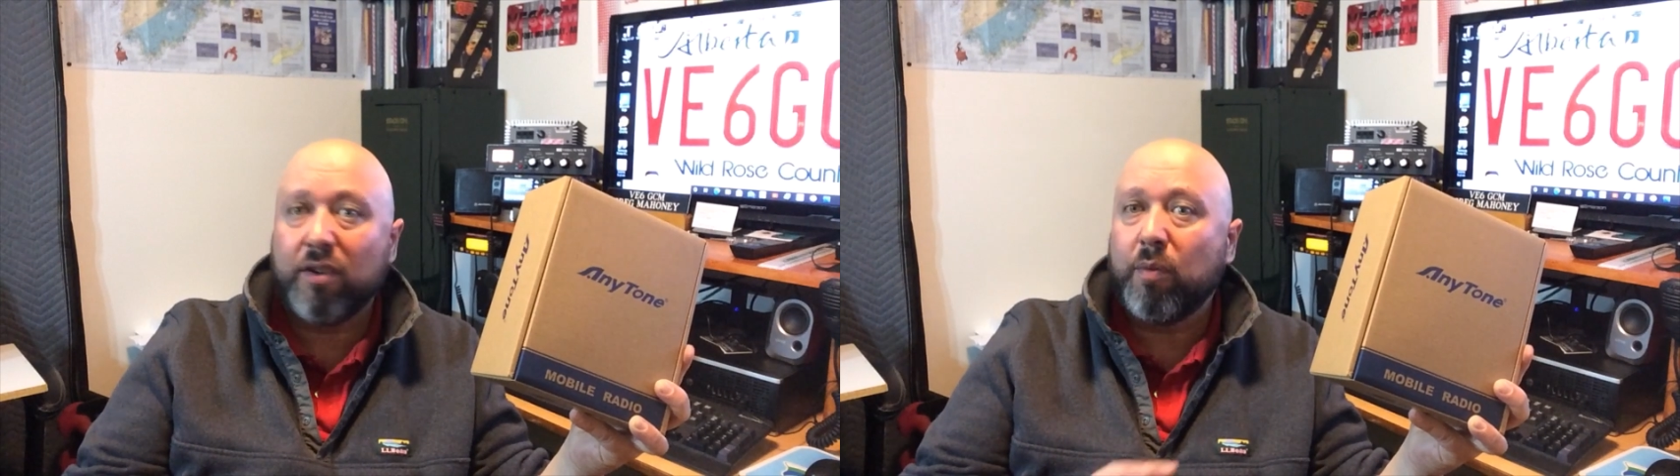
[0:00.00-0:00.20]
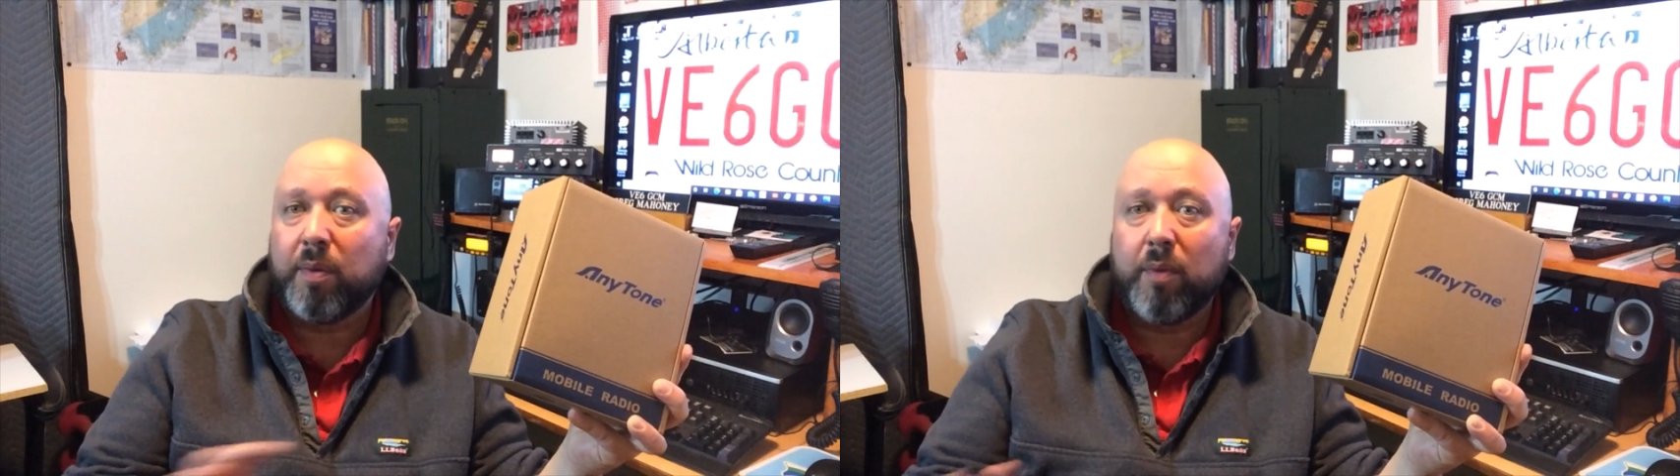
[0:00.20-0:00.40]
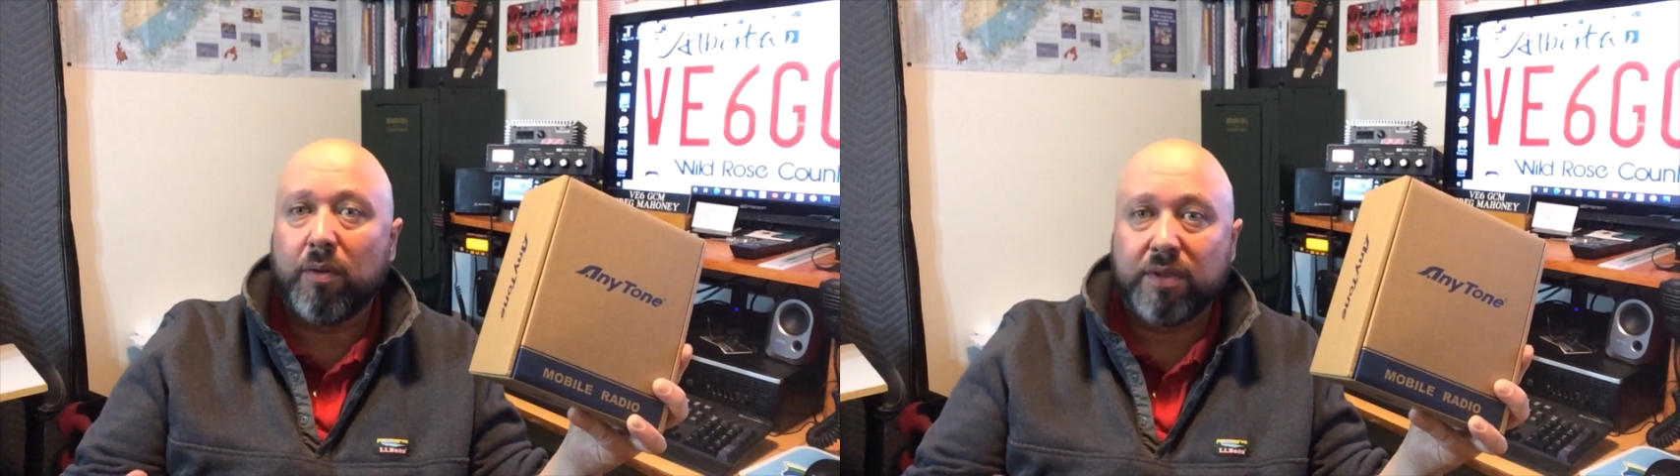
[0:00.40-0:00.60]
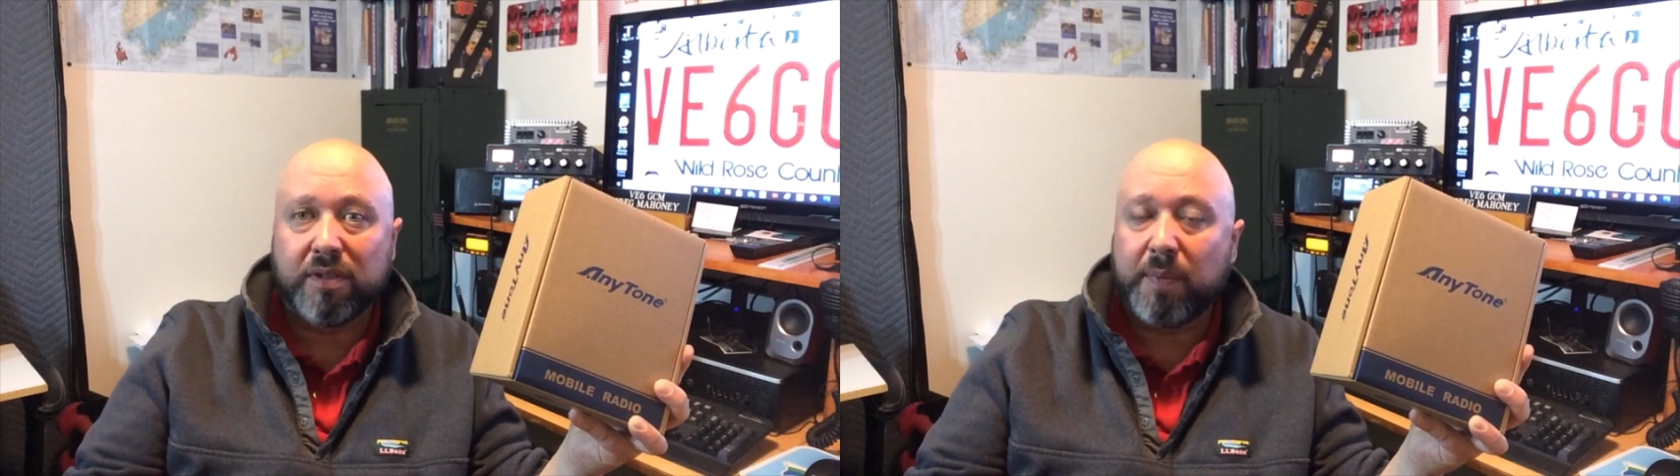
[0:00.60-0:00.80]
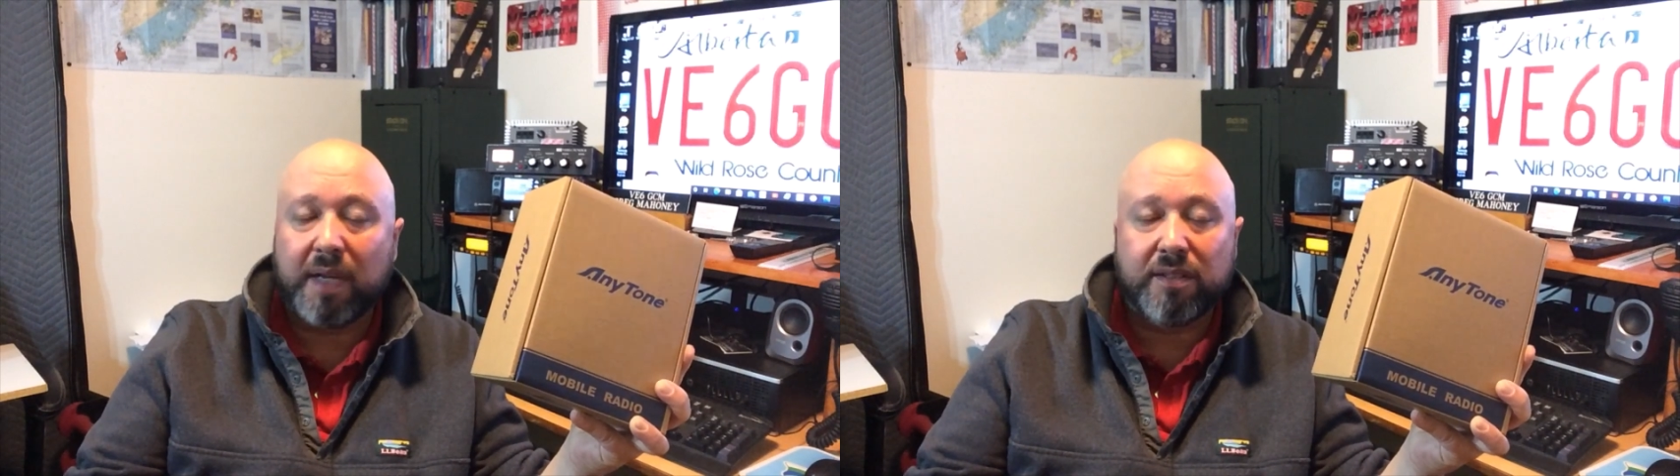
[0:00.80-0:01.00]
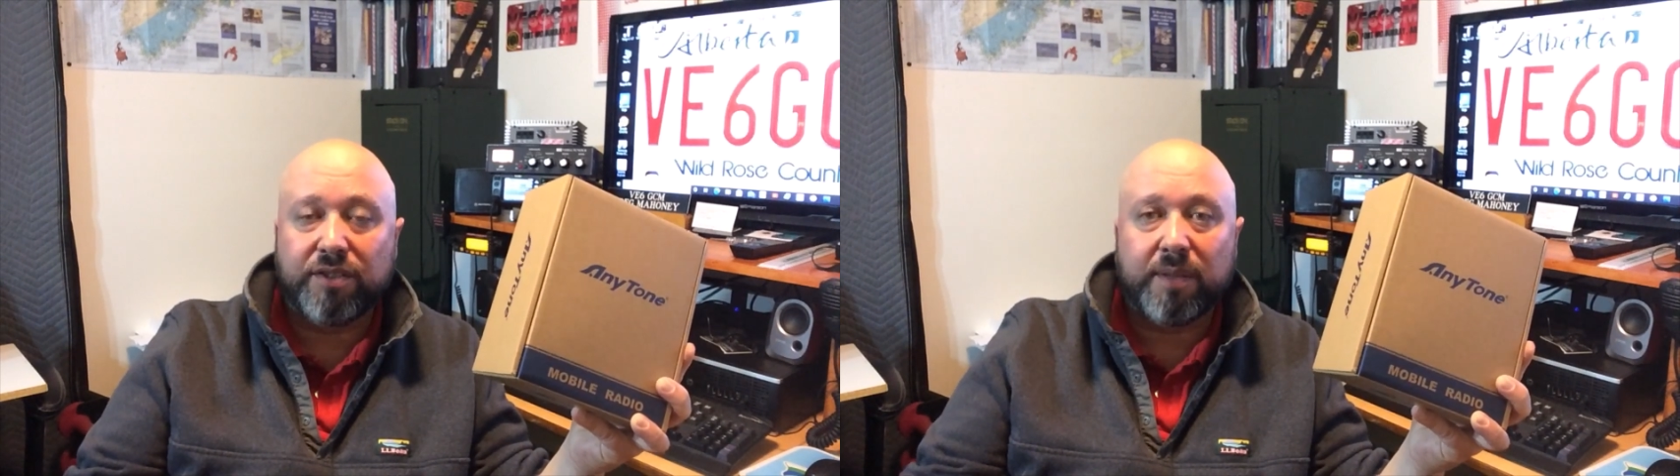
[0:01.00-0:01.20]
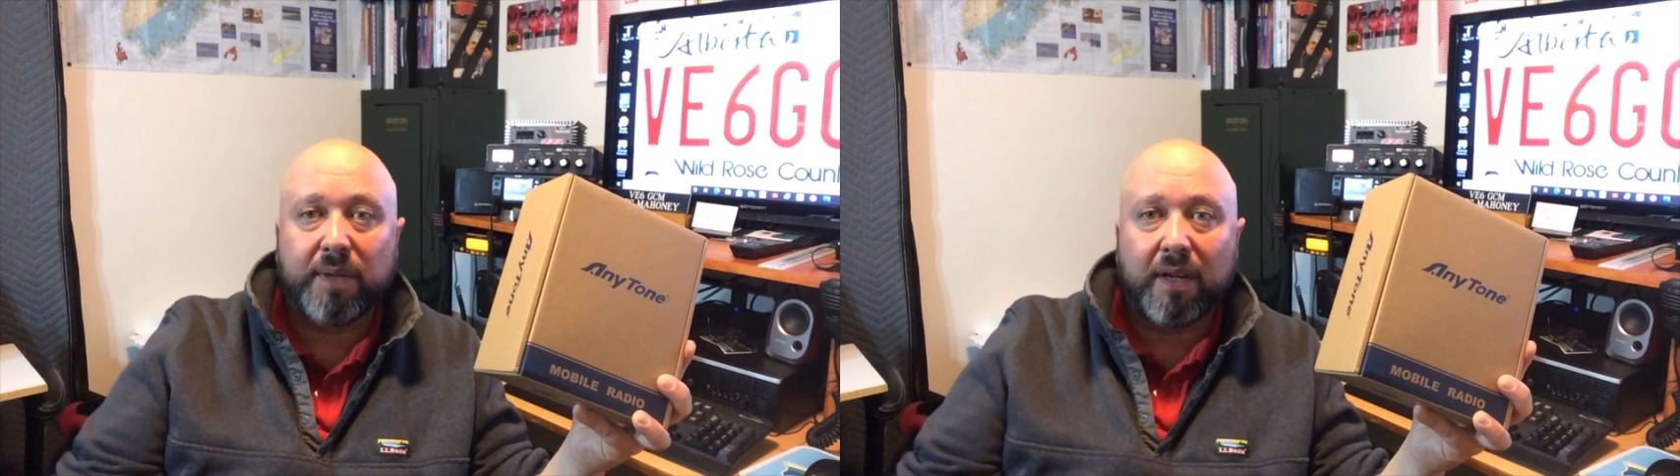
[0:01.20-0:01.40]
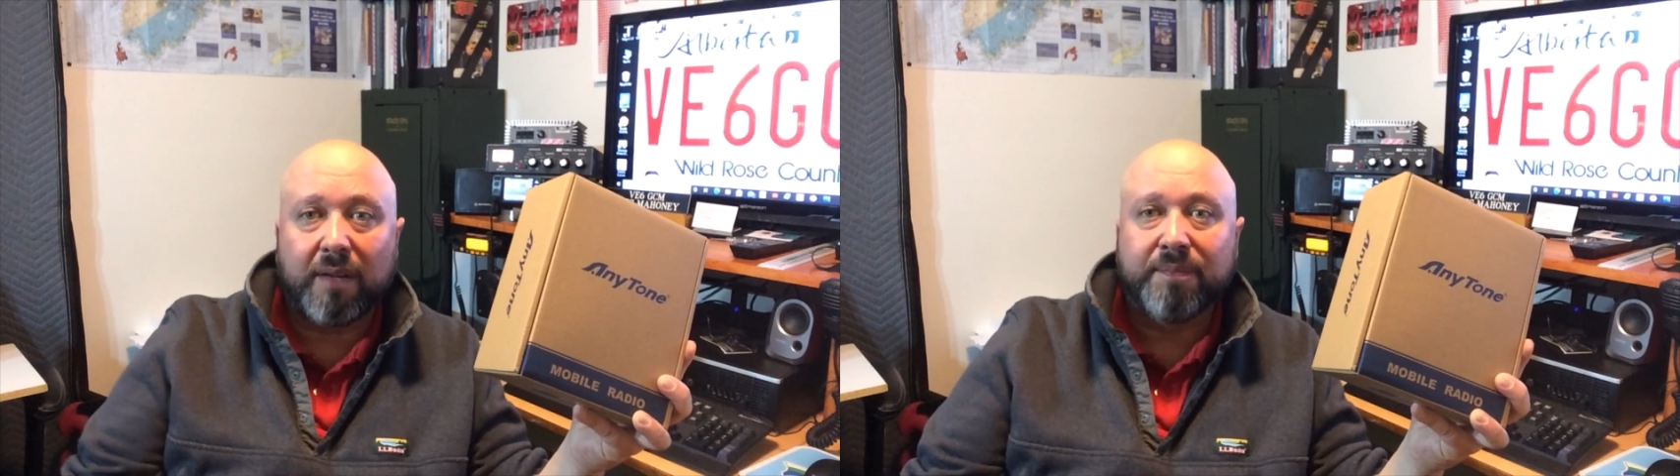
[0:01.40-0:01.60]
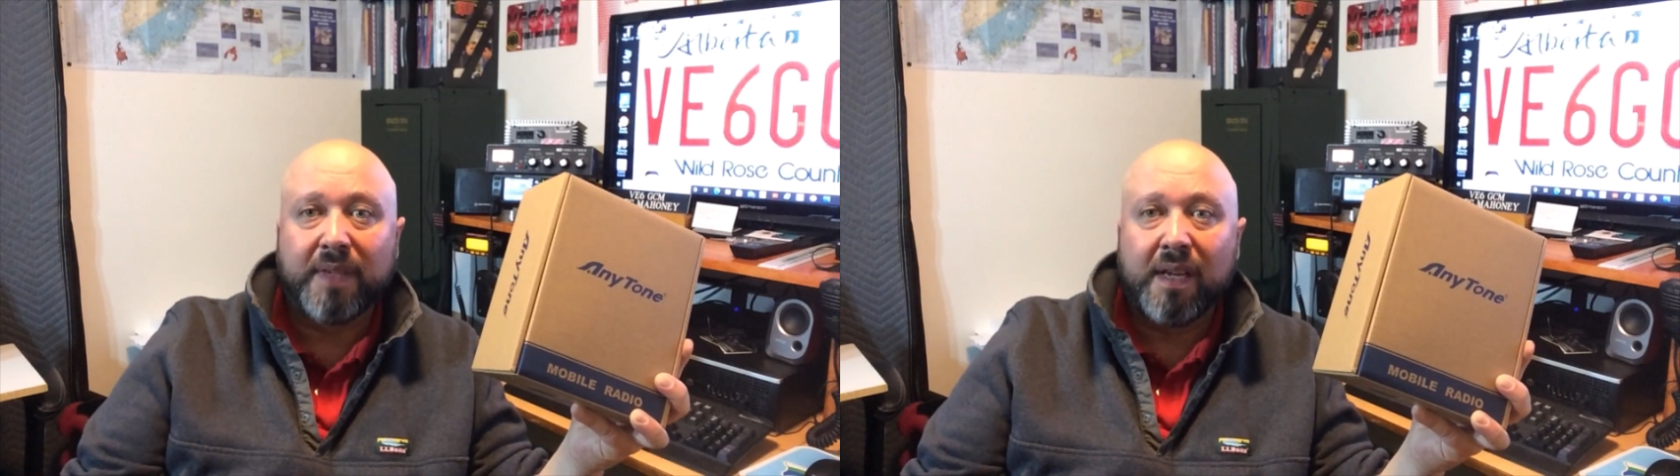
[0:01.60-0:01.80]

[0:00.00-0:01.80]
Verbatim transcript: no promotional sponsorship at all.